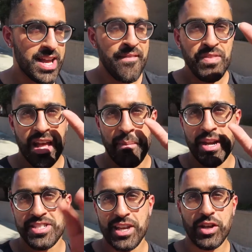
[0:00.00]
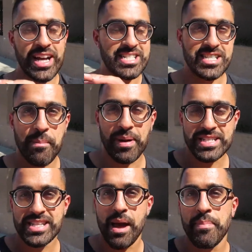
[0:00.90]
And I'm gonna take you guys step by
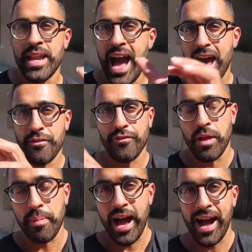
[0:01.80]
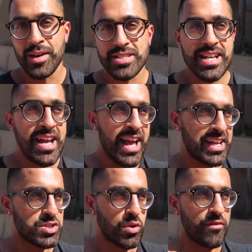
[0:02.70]
step into how to flip a house
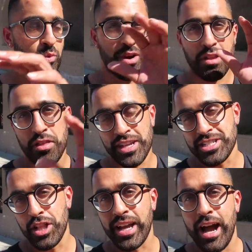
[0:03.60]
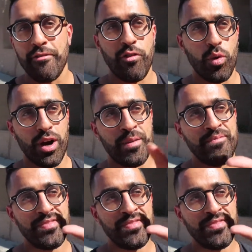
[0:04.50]
and sort of what are the things to look out for.